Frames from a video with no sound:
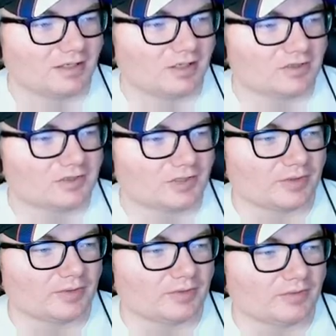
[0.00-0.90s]

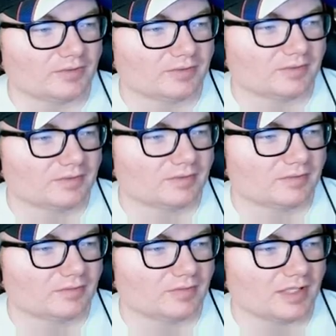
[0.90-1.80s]
Also,
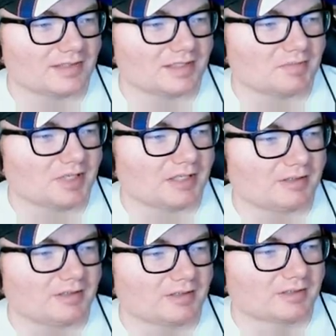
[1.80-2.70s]
why is he my
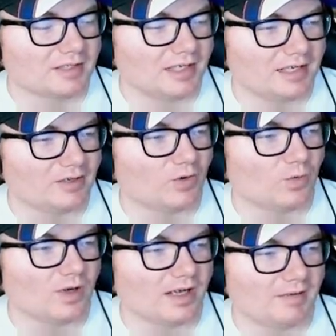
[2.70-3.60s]
ally? I know
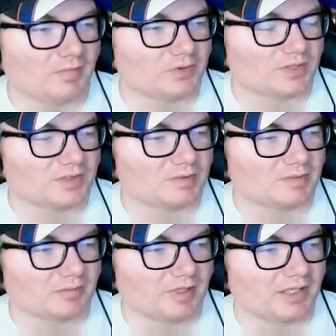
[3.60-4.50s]
why most of these
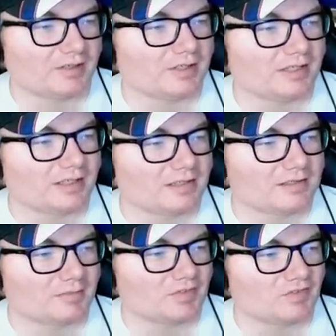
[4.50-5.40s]
people are my ally. Like I
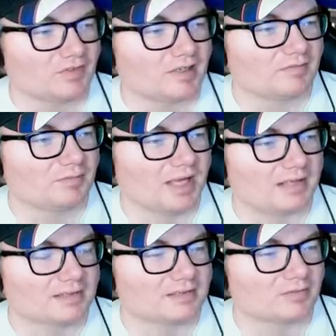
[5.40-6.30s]
said before, I've
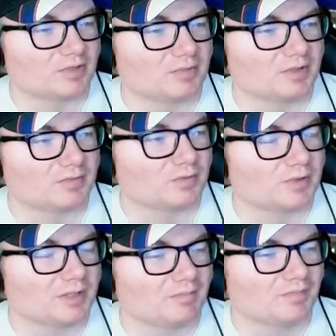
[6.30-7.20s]
passed so many people,
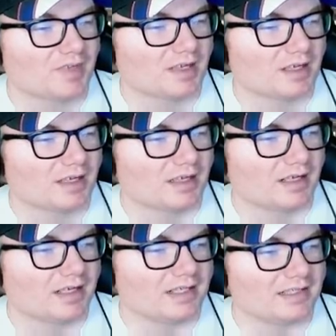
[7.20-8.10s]
but
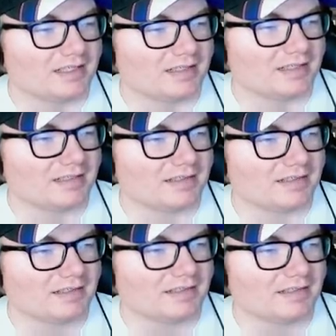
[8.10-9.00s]

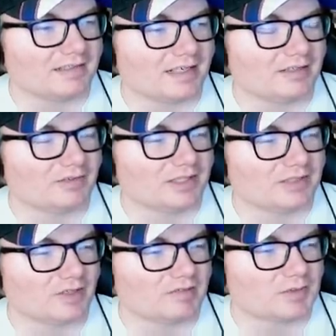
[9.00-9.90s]
a, I don't
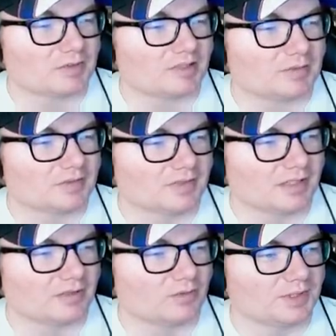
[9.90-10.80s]
like Travis Kvapil, and
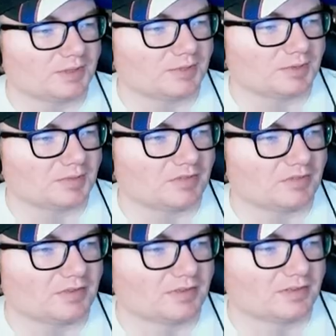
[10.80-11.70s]
I don't want him to be my
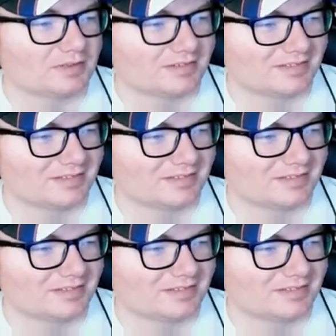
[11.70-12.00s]
friend.